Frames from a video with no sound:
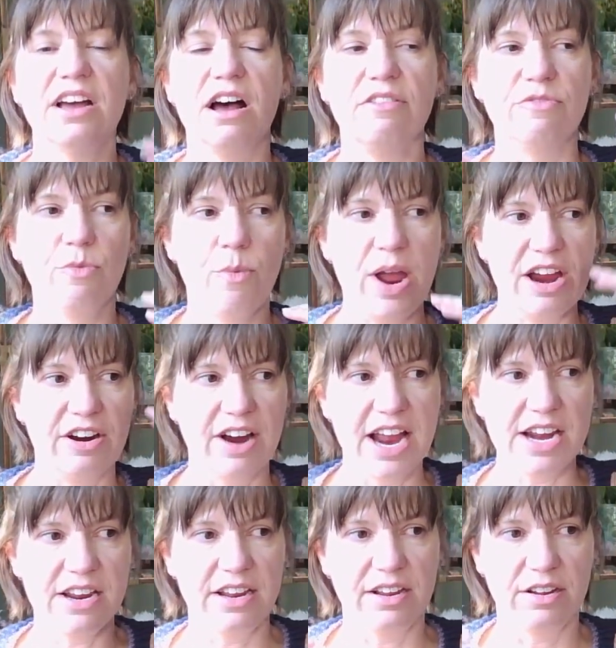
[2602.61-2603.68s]
of
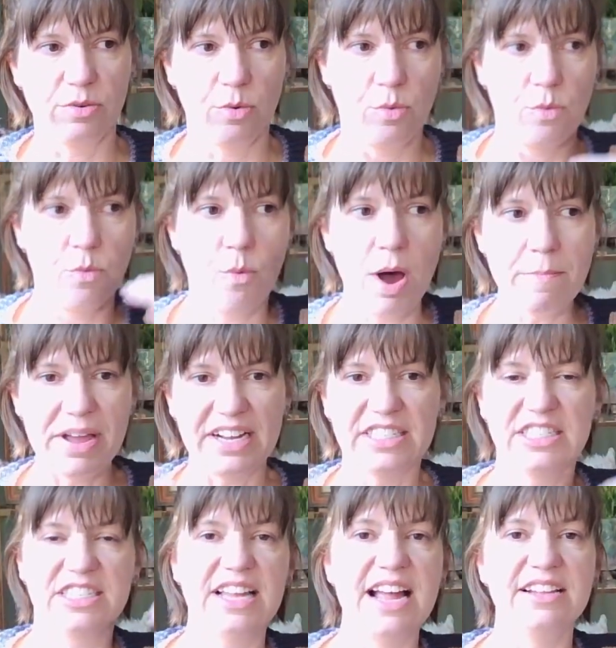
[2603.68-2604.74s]
what makes
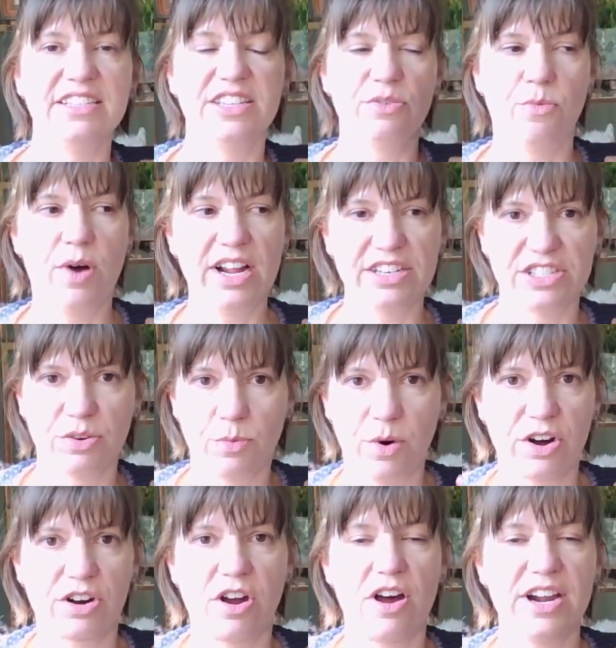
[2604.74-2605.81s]
sense and what to
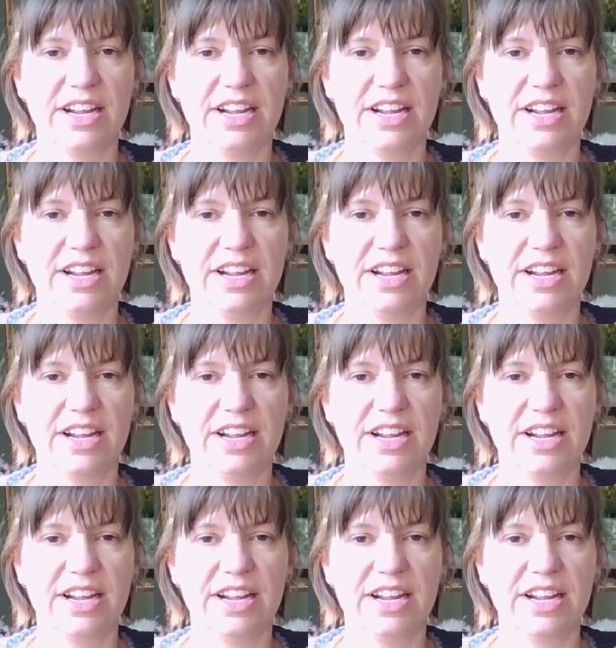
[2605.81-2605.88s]
work on.